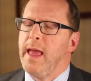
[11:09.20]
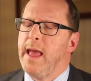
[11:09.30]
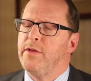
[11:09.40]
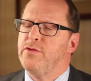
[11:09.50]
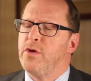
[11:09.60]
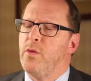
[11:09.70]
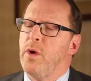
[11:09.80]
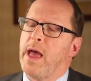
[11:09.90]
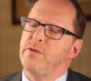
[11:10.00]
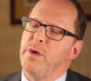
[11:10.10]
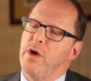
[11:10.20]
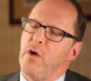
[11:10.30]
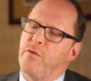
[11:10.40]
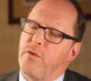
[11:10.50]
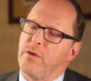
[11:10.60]
And so as we
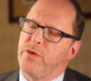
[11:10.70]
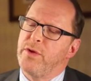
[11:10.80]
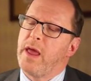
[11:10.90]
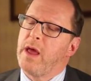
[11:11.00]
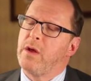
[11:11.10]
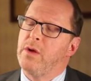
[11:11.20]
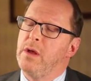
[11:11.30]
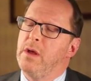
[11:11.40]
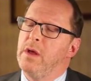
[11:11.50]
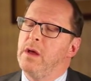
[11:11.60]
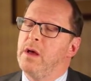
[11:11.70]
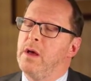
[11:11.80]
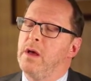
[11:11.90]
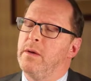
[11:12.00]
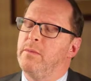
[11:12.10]
go further down,
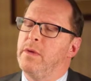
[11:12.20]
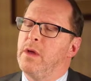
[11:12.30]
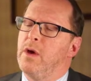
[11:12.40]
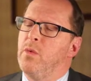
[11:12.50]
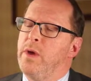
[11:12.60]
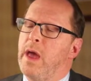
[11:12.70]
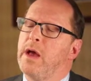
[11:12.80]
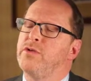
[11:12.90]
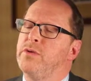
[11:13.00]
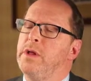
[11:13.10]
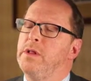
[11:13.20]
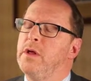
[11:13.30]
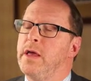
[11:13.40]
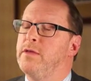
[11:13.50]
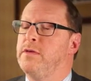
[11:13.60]
we actually
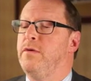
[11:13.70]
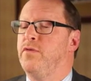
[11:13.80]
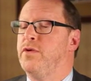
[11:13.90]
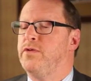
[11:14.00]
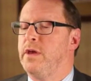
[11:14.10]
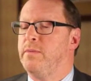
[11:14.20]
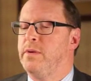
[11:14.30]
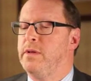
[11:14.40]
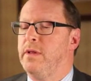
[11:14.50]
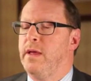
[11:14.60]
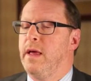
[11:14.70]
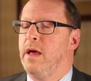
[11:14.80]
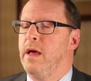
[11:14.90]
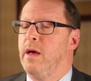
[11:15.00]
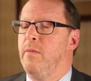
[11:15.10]
look and see, for example,
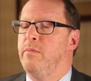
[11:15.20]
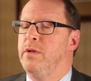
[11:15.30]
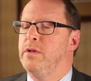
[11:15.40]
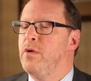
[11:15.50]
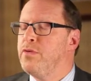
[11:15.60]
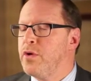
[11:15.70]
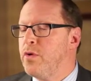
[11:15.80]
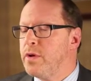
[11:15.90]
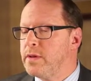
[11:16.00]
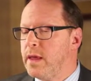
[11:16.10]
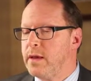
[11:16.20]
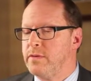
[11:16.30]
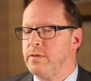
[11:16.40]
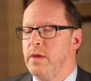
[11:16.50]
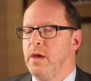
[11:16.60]
below the
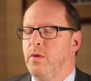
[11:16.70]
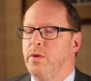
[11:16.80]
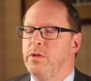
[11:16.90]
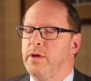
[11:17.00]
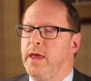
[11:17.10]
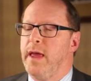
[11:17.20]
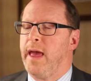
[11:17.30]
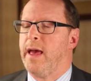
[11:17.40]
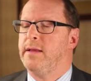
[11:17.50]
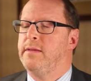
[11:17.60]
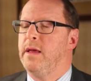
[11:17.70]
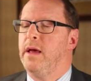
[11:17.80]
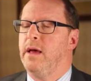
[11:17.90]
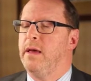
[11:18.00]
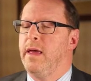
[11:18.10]
cortex, we're looking at
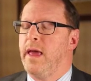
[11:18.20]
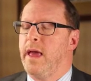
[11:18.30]
the